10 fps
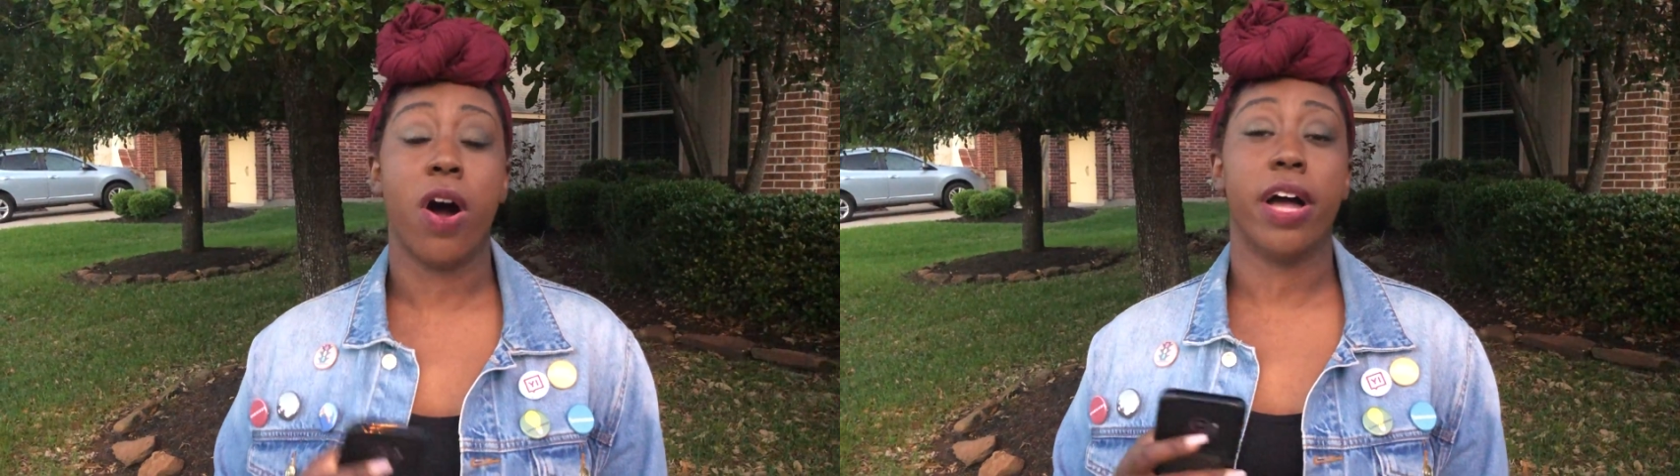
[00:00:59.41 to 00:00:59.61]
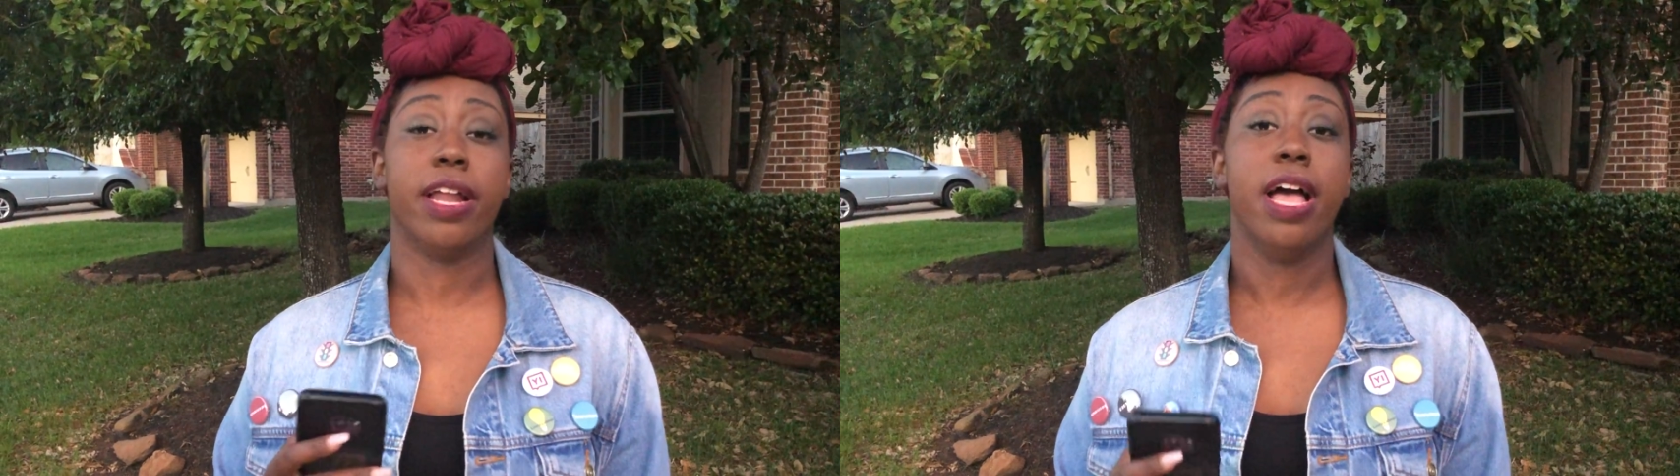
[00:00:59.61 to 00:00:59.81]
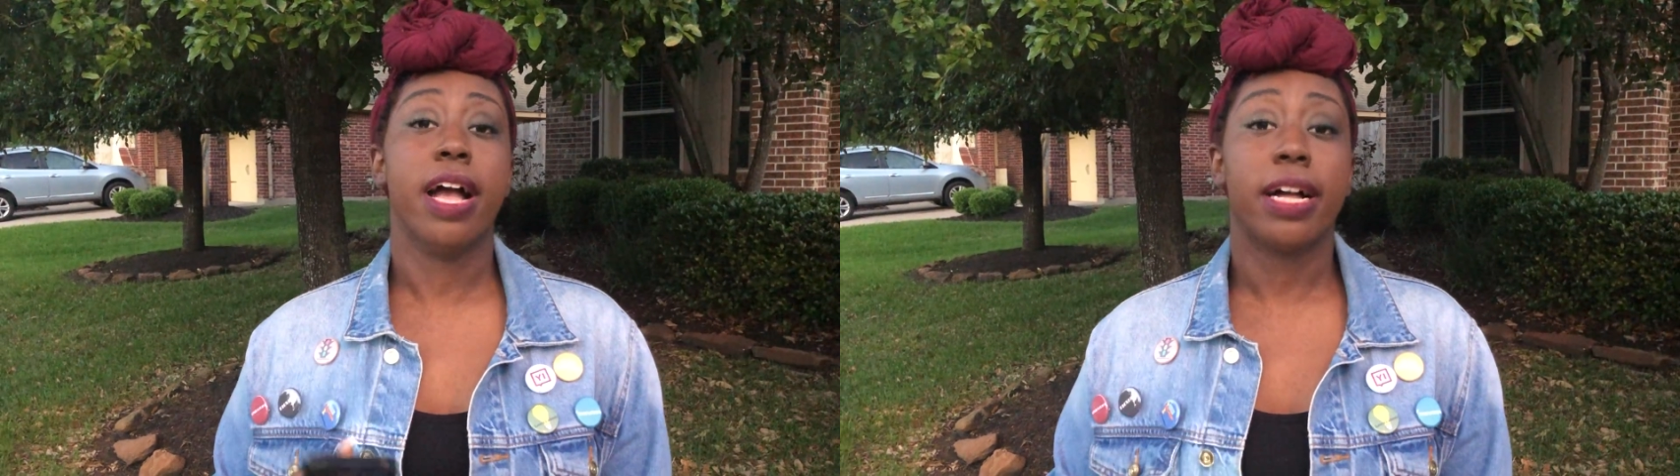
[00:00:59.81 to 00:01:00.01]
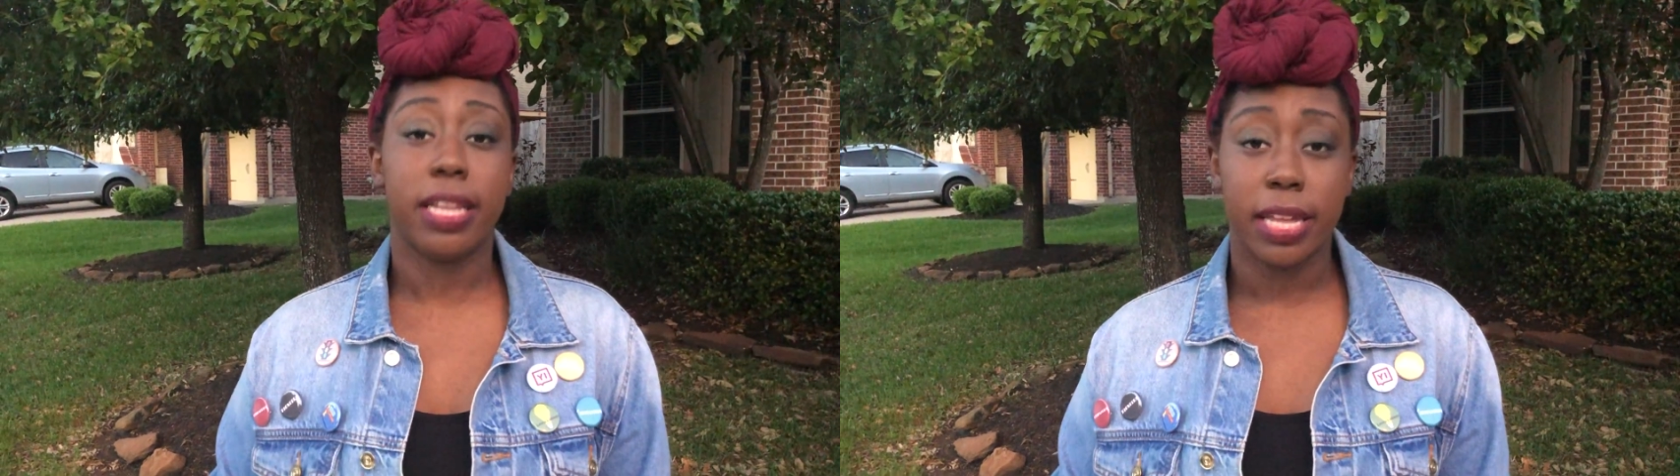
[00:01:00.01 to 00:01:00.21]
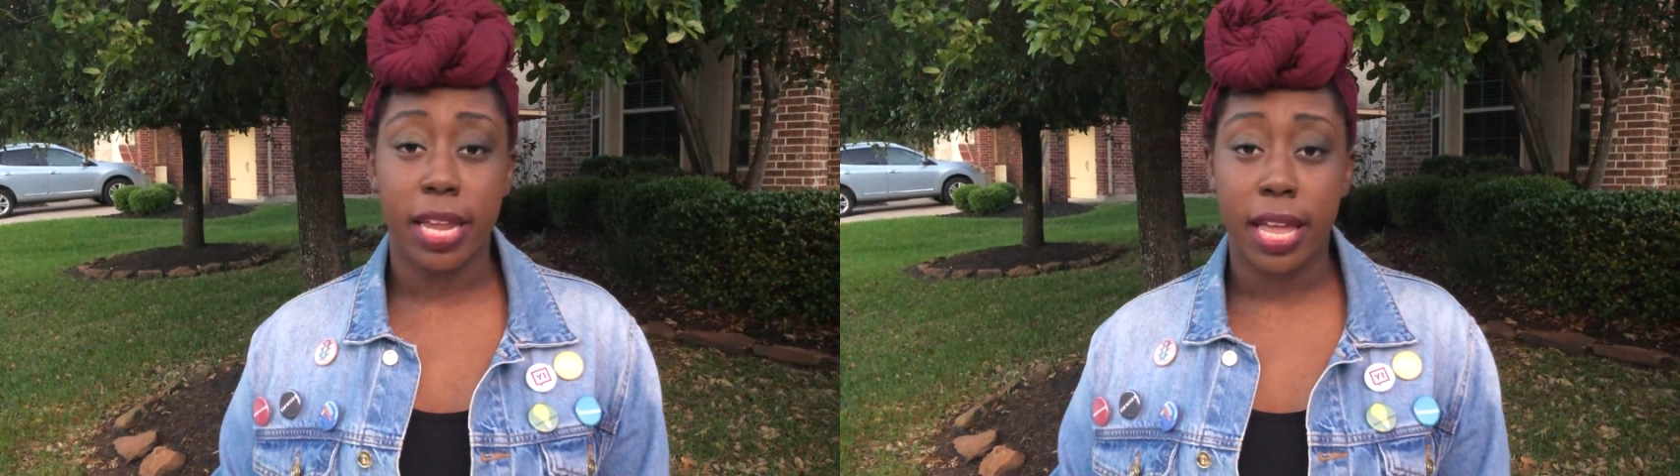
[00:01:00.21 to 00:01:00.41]
on
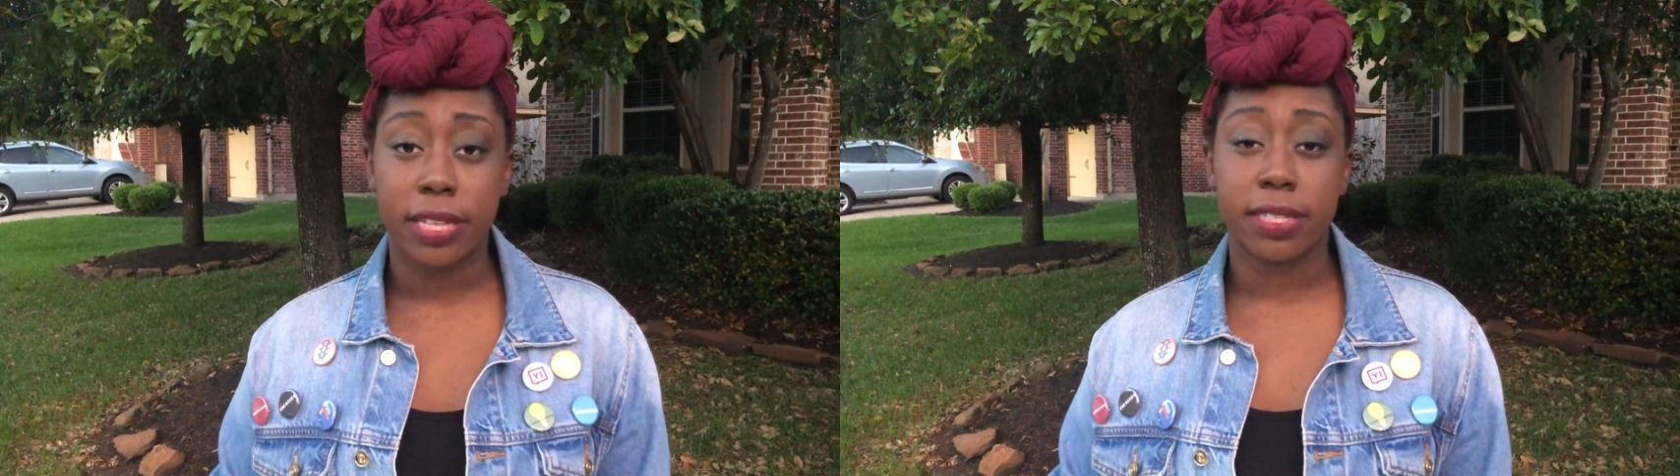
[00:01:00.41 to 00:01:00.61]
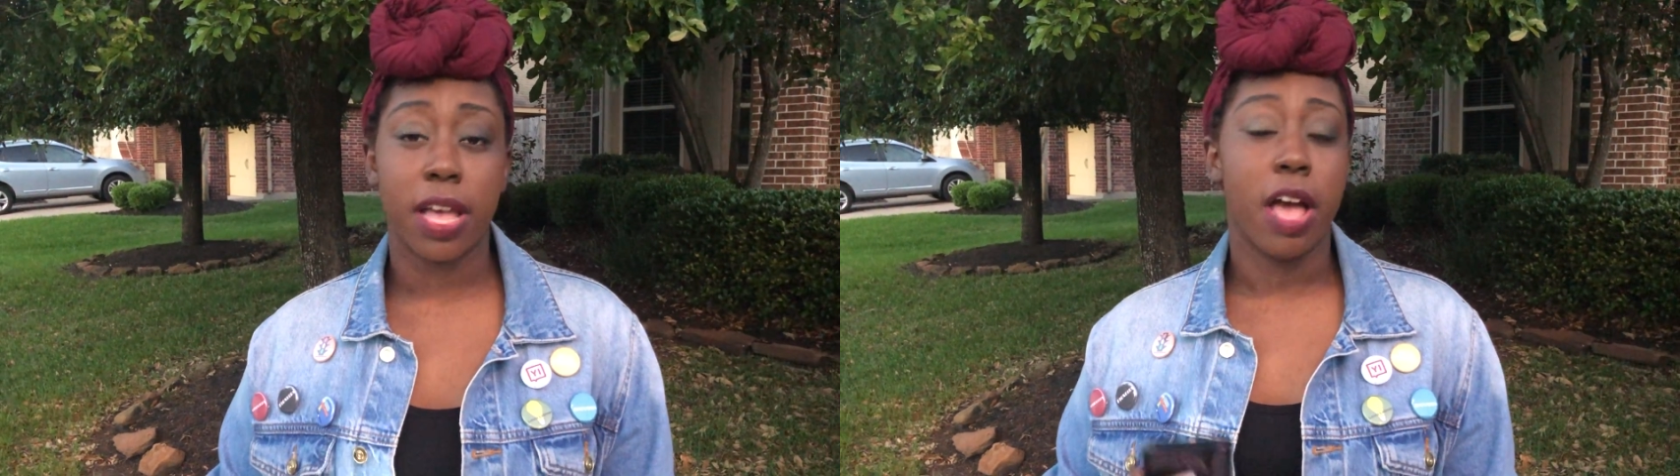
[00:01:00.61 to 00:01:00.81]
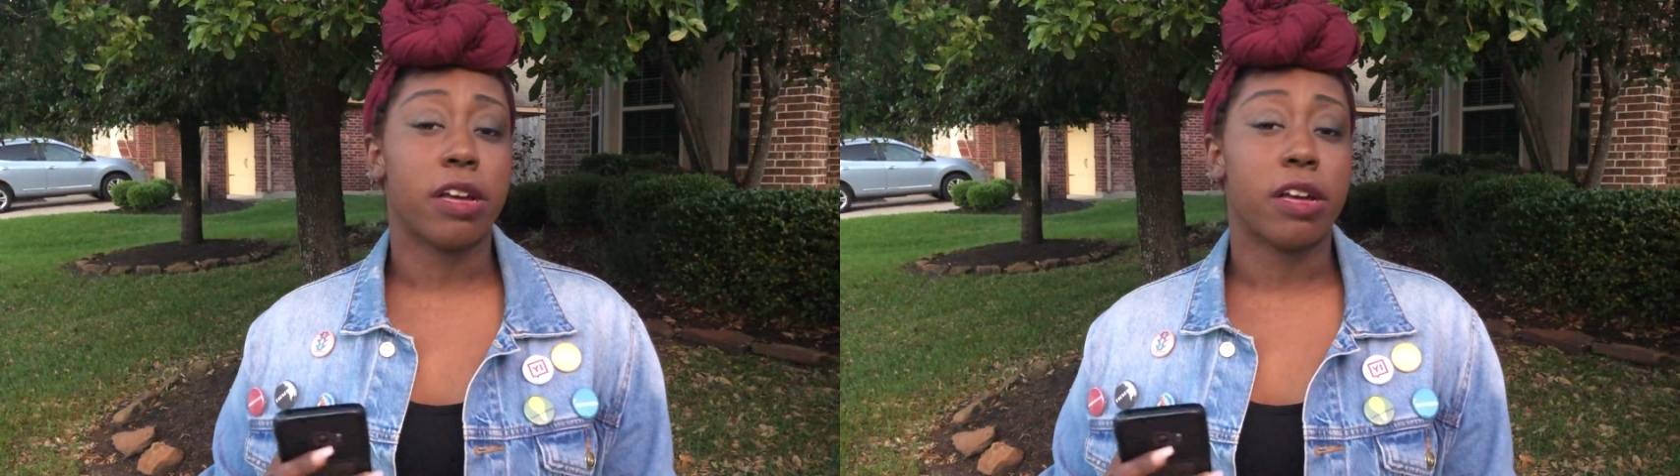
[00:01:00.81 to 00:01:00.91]
clinics,